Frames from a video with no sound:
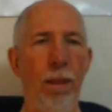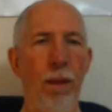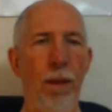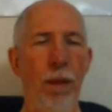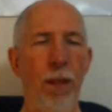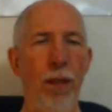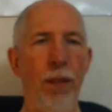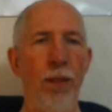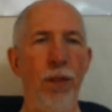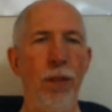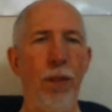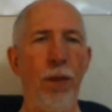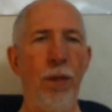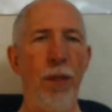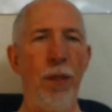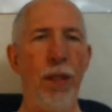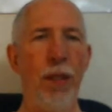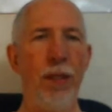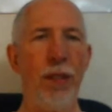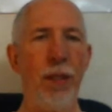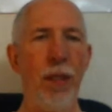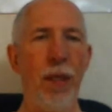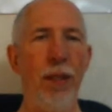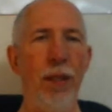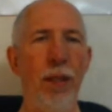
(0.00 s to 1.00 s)
Ishinowe
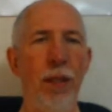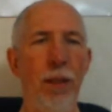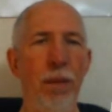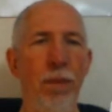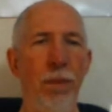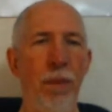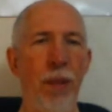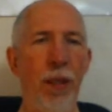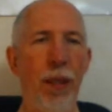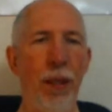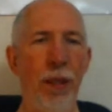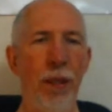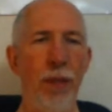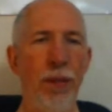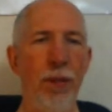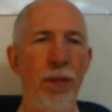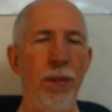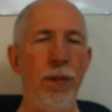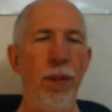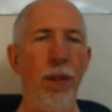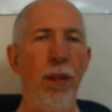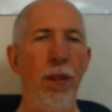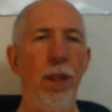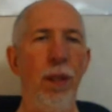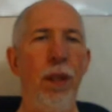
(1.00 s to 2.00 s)
Sannen
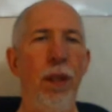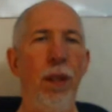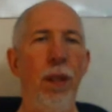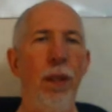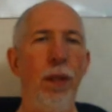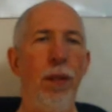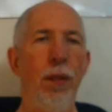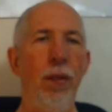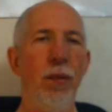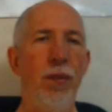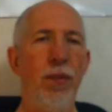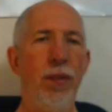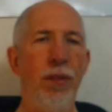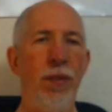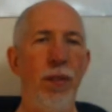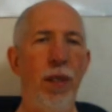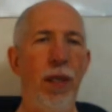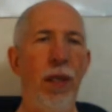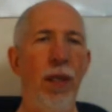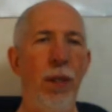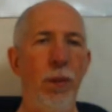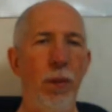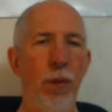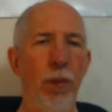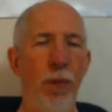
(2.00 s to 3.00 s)
means you
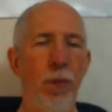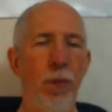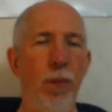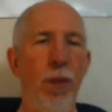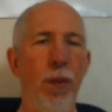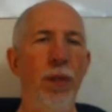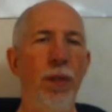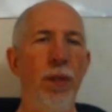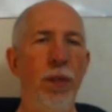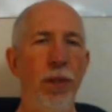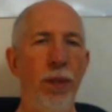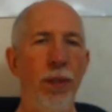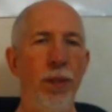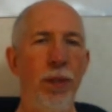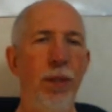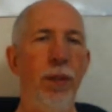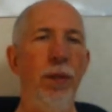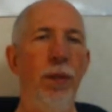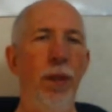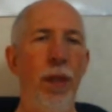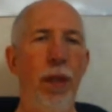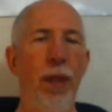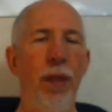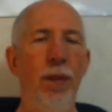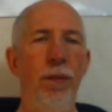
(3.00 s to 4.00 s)
stick with what you're
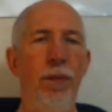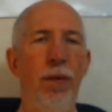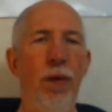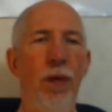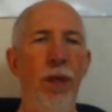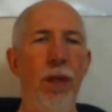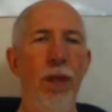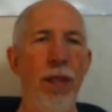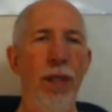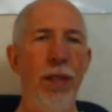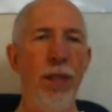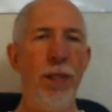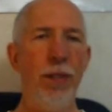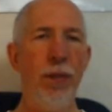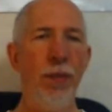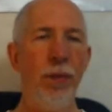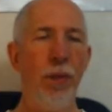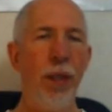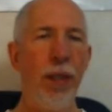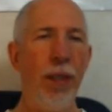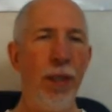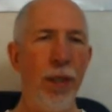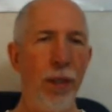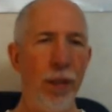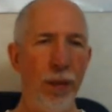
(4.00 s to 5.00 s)
doing for at least
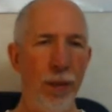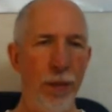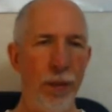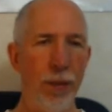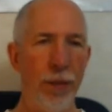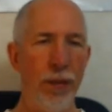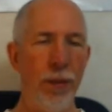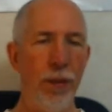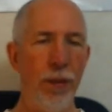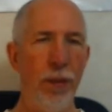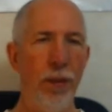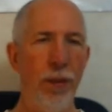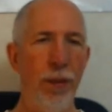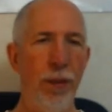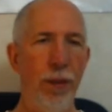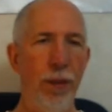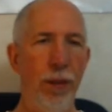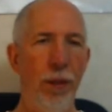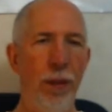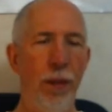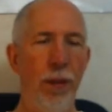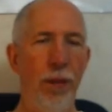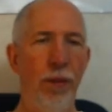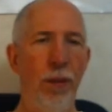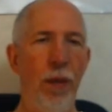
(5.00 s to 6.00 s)
three years,
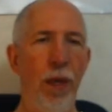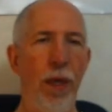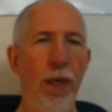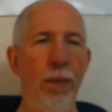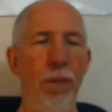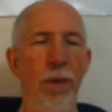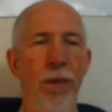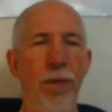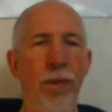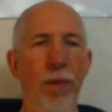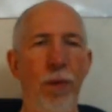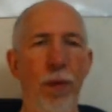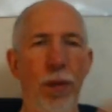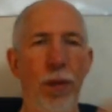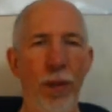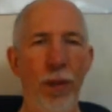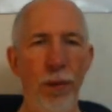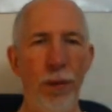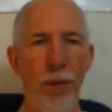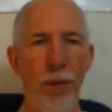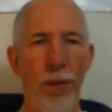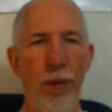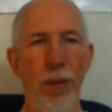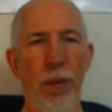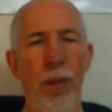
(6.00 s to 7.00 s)
right, before
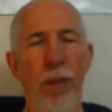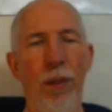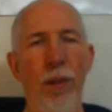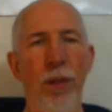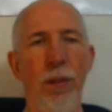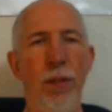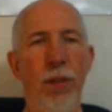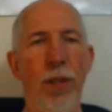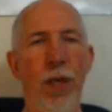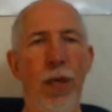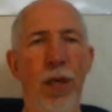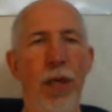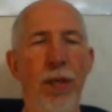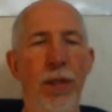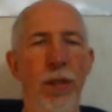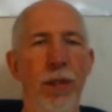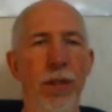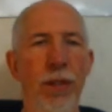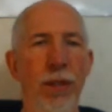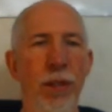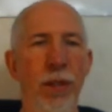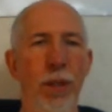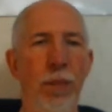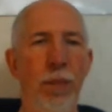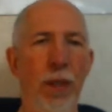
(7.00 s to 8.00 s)
you change to
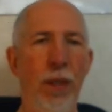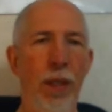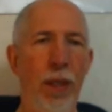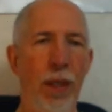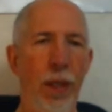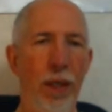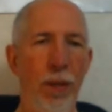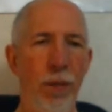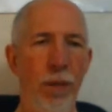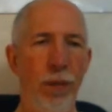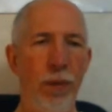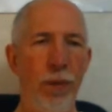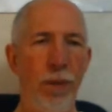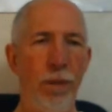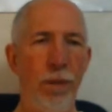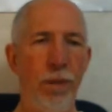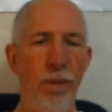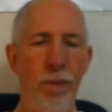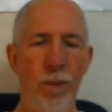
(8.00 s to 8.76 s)
something else.